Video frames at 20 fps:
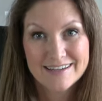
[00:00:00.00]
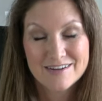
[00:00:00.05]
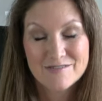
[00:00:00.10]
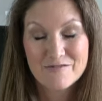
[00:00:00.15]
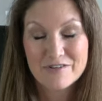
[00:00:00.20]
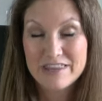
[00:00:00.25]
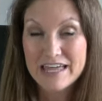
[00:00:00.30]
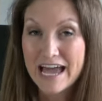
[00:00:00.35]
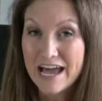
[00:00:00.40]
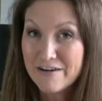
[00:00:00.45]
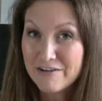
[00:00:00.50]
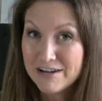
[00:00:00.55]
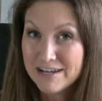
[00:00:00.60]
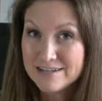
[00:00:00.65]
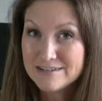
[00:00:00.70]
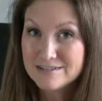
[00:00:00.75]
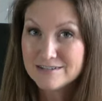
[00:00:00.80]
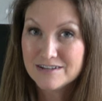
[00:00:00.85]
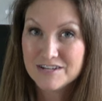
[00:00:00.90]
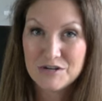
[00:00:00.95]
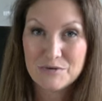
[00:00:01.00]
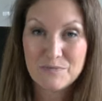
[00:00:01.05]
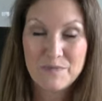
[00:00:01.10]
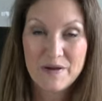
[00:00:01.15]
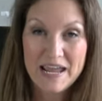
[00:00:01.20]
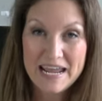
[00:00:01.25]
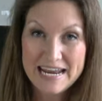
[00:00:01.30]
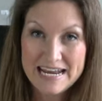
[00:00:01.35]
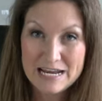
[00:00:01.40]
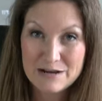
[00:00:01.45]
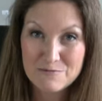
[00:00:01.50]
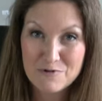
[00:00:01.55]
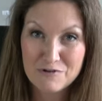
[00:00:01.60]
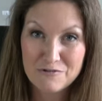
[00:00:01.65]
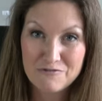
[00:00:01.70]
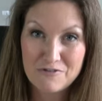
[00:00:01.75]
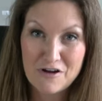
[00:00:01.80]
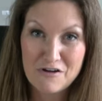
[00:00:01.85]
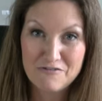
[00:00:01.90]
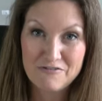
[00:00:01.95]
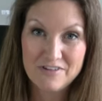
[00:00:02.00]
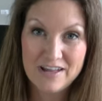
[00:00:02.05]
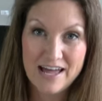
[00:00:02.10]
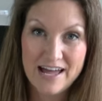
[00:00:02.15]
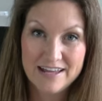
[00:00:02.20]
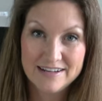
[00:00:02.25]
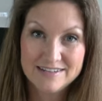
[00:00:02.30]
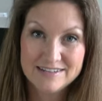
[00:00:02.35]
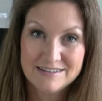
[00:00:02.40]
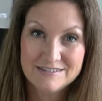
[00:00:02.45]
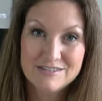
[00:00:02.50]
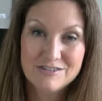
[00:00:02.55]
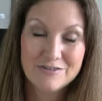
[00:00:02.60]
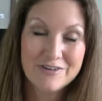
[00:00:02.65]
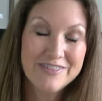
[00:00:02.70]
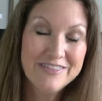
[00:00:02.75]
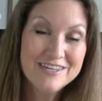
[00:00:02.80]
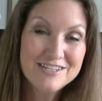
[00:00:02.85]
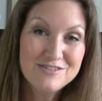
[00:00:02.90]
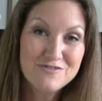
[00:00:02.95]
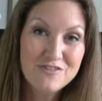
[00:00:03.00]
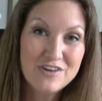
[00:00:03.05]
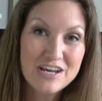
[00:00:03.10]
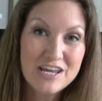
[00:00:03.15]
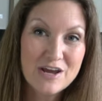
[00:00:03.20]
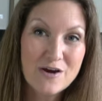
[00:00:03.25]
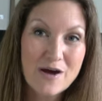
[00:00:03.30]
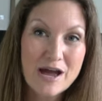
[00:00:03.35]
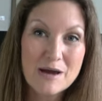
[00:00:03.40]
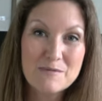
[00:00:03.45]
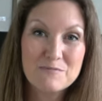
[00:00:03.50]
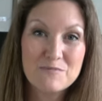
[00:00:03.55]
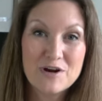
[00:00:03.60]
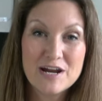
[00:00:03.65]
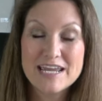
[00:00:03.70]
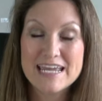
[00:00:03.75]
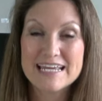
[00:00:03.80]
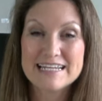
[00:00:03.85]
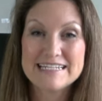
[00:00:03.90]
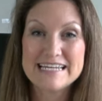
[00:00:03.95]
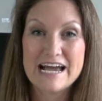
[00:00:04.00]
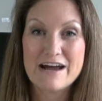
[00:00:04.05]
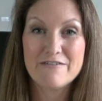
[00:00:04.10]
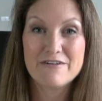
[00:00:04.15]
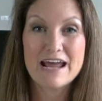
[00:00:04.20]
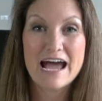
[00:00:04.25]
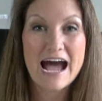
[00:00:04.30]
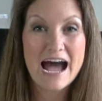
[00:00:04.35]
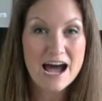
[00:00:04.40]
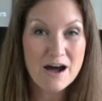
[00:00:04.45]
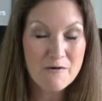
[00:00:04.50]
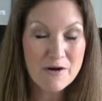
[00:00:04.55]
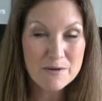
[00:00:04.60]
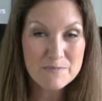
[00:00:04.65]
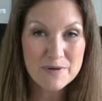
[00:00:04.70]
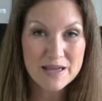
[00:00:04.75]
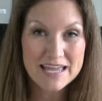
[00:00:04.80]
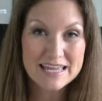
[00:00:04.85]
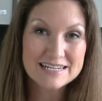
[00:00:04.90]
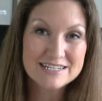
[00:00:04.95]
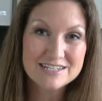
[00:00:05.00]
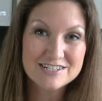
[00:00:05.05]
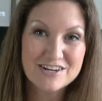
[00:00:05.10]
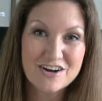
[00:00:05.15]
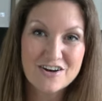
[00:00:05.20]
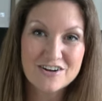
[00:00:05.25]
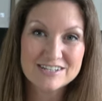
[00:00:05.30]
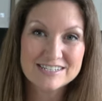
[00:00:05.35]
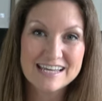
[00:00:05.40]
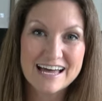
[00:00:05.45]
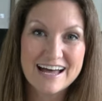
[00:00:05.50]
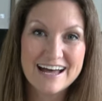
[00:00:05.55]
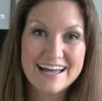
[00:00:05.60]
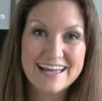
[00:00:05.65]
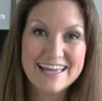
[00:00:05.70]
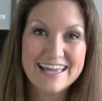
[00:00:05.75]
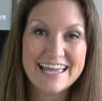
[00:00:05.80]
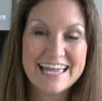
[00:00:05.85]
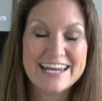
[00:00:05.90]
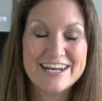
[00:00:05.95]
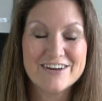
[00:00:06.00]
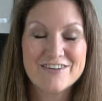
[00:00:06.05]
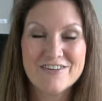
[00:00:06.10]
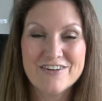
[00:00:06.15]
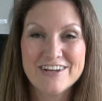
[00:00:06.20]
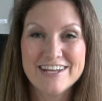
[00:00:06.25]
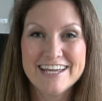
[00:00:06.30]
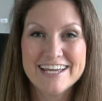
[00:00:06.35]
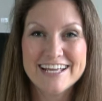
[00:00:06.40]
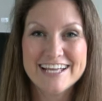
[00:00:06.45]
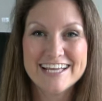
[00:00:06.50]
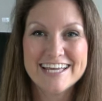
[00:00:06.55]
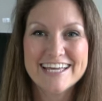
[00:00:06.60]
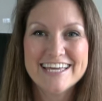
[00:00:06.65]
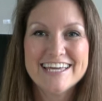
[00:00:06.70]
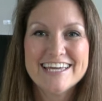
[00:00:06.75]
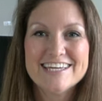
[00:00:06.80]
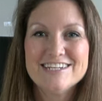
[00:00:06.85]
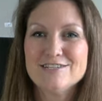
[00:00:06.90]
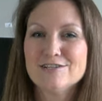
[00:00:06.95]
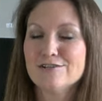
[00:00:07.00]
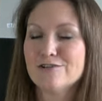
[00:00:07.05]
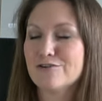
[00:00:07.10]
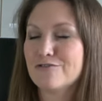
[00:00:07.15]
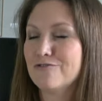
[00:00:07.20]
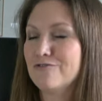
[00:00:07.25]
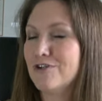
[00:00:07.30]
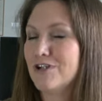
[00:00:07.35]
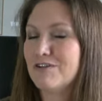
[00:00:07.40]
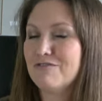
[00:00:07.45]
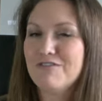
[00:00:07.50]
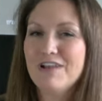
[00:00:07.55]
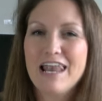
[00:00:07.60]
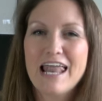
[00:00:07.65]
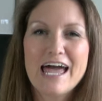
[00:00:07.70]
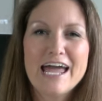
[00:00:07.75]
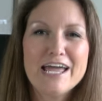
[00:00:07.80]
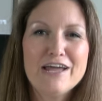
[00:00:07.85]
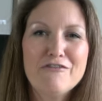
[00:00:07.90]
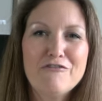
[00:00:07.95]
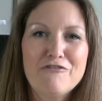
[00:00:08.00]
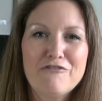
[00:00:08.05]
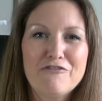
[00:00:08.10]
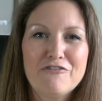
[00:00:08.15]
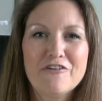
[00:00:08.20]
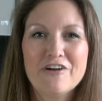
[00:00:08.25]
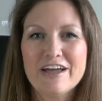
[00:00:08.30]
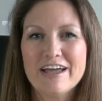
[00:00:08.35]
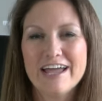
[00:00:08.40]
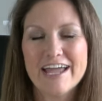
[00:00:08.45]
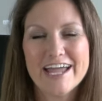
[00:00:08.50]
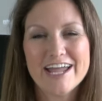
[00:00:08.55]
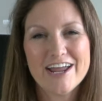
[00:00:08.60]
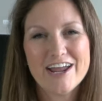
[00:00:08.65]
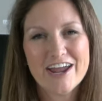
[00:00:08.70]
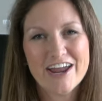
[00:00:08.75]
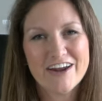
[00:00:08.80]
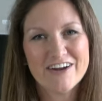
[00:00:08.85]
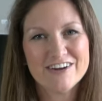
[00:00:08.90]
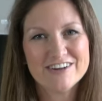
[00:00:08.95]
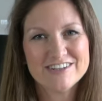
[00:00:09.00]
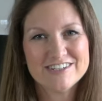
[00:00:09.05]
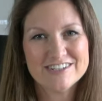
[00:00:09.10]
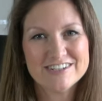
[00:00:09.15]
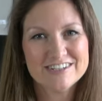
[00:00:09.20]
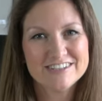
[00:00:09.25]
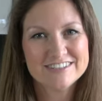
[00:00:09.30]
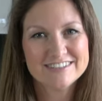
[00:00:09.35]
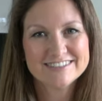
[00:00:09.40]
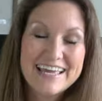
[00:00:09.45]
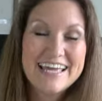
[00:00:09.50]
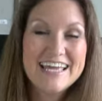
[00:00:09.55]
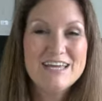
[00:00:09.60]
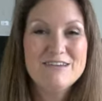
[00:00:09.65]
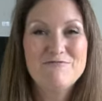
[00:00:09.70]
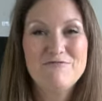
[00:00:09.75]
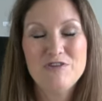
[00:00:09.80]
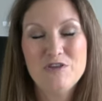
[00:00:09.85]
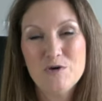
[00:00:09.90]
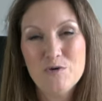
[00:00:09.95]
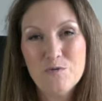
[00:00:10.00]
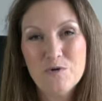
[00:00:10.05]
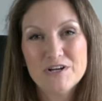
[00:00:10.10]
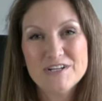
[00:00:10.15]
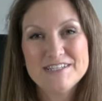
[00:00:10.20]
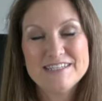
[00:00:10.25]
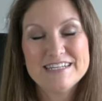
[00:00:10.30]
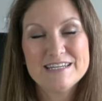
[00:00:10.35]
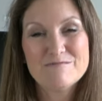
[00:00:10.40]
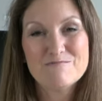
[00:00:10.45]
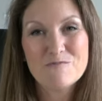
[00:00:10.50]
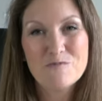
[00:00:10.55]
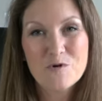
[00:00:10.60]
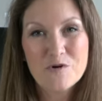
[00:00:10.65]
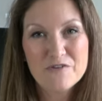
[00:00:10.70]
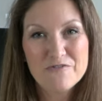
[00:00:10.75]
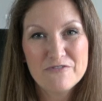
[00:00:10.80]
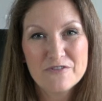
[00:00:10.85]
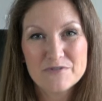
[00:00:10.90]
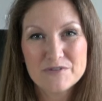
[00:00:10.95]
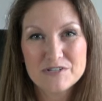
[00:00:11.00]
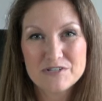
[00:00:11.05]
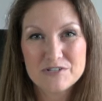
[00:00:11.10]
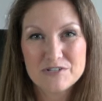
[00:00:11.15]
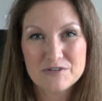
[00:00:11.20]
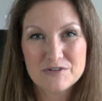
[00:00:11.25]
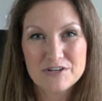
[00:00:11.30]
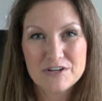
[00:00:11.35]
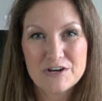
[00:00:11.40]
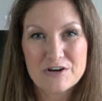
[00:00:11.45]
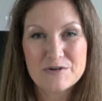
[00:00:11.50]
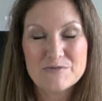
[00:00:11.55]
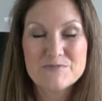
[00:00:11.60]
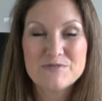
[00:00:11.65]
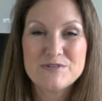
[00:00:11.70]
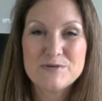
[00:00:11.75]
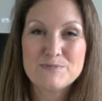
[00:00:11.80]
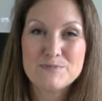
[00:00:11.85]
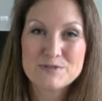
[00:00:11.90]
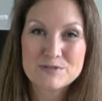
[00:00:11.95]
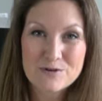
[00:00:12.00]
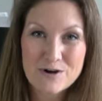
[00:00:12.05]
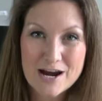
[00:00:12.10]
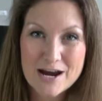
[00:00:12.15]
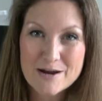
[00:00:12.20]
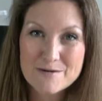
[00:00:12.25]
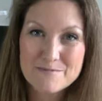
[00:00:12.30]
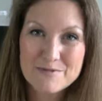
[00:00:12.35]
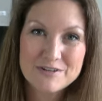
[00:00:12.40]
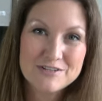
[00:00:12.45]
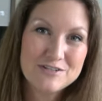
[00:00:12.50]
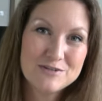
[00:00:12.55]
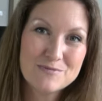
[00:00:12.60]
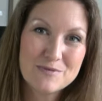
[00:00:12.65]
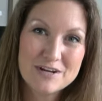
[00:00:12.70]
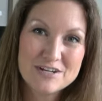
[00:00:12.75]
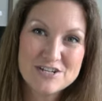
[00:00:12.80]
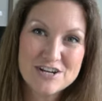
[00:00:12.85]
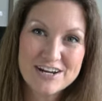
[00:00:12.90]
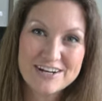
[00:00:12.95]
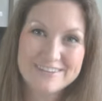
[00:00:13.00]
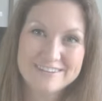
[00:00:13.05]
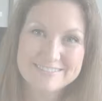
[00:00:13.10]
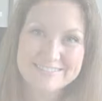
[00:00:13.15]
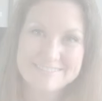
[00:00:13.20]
Without it, your painting will fall flat. So in this video, I'm breaking down how I paint a dog's eye in acrylic to look full of life and character. If you want to see more from the studio, subscribe to my channel.